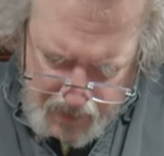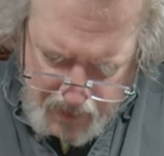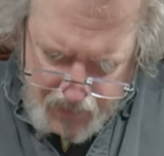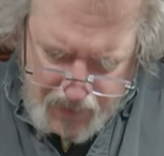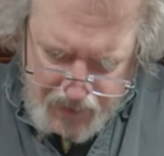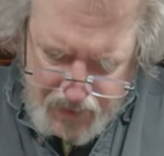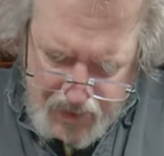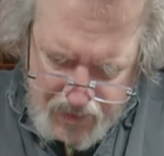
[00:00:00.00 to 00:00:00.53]
I
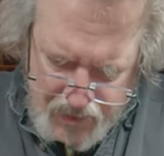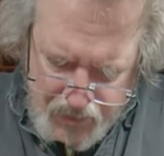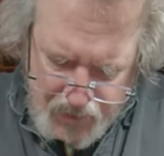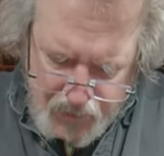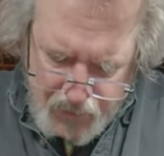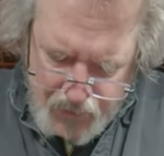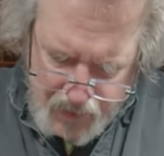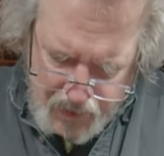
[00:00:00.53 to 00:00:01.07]
mean, these are
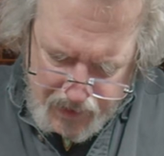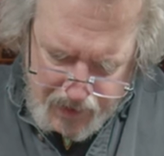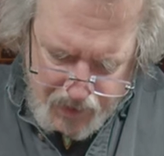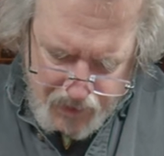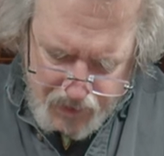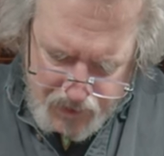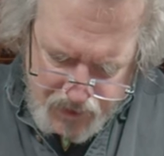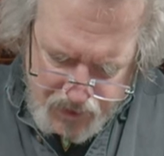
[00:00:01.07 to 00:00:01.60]
in really
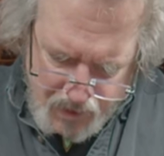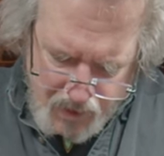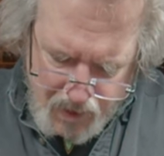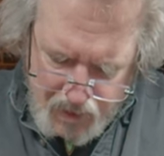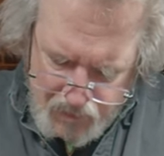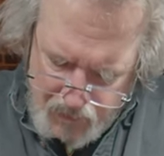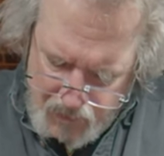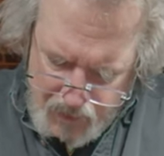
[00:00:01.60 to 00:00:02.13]
good
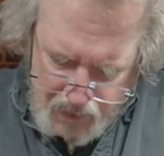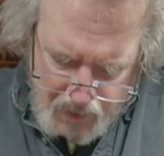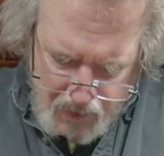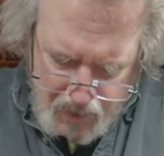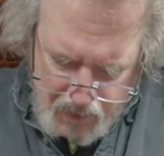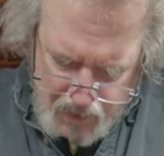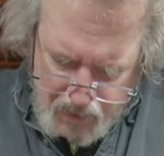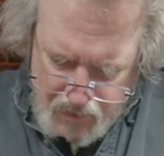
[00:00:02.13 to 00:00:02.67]
shape.
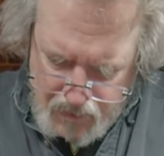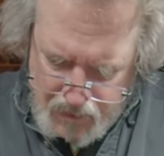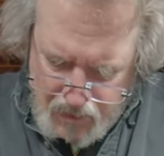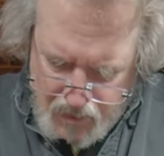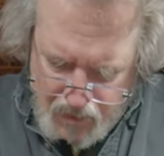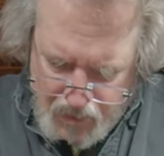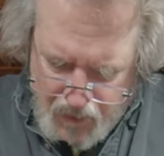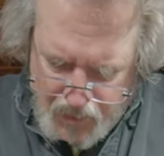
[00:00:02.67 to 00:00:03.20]

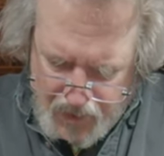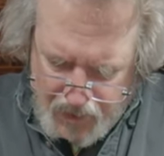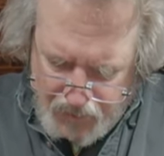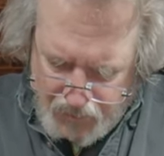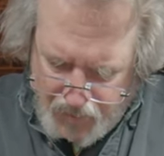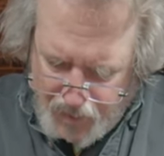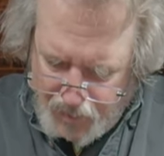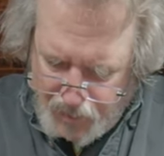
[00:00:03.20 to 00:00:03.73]
So, I mean,
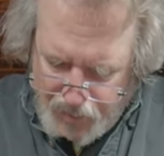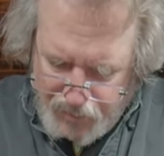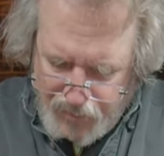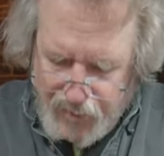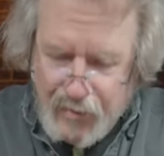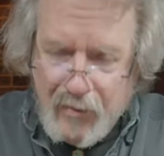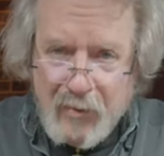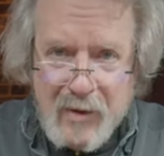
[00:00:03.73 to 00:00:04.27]
rubber
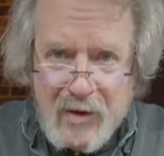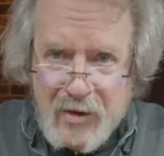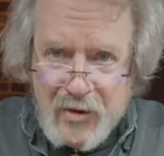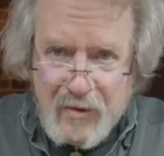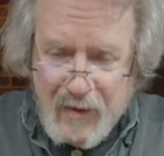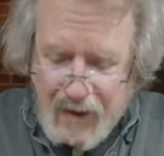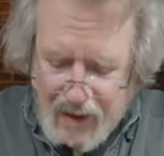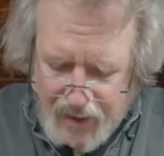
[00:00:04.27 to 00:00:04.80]

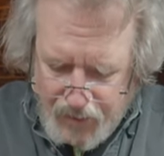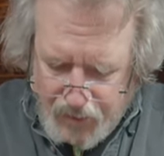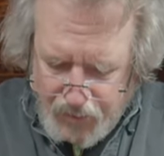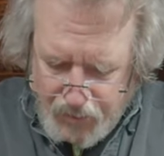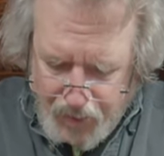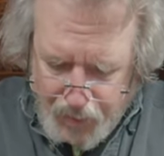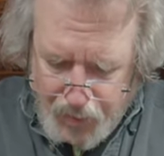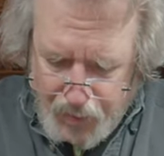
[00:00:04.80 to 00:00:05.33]
rejuvenator, rubber